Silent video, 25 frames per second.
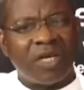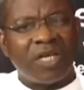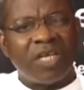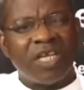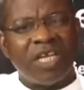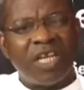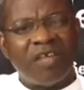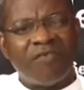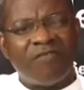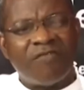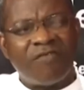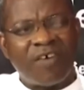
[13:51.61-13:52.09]

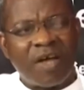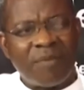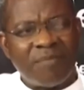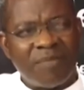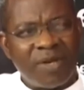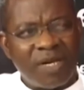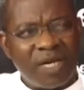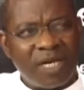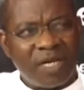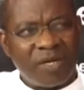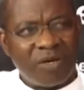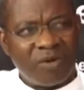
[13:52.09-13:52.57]
the
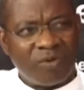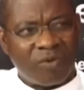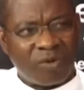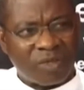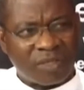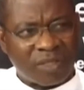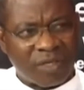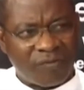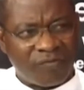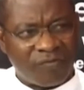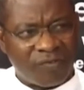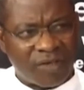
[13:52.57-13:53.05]
family
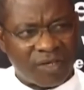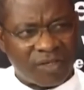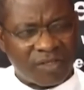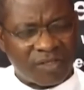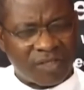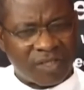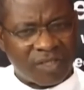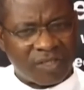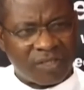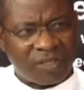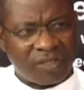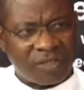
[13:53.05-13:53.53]
was
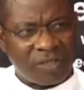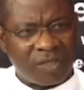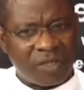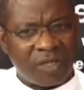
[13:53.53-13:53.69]
affected,